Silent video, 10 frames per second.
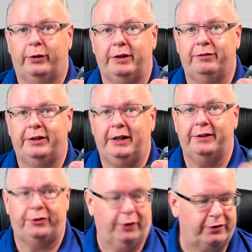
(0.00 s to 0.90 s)
even need the
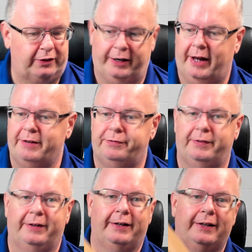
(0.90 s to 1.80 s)
trusty knife.
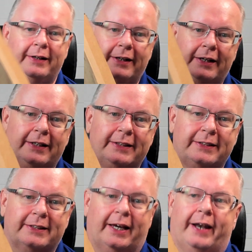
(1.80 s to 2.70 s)

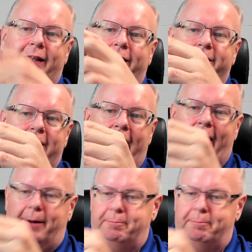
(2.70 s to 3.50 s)
Got a little tab.